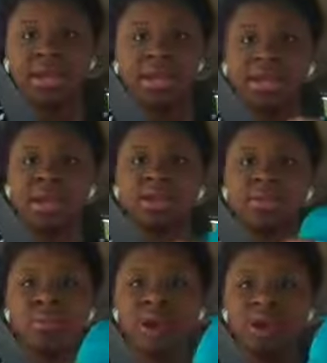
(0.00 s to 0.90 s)
and
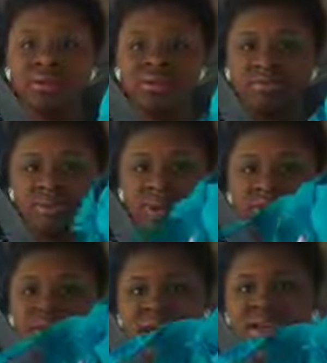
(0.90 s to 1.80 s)
right here in the
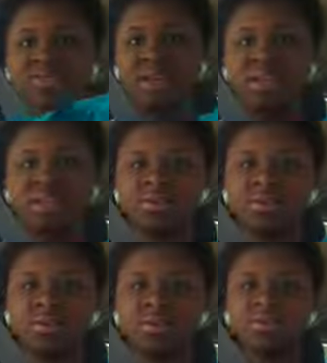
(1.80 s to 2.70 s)
front, they have like
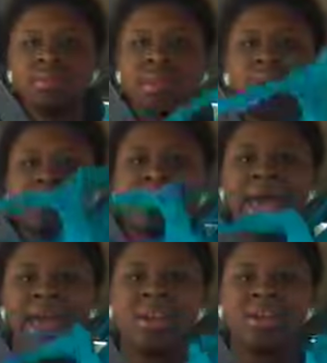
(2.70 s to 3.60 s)
little
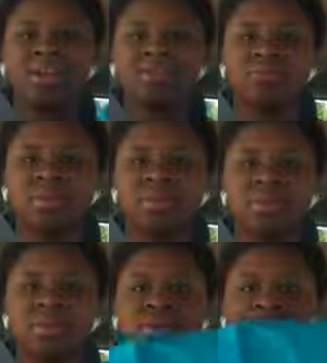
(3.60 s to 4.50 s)
padding for your
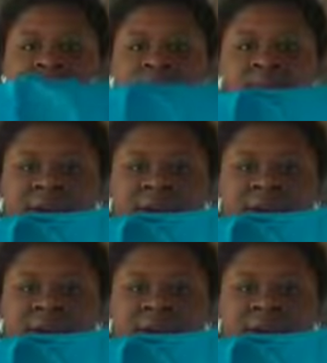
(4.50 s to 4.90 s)
boobs right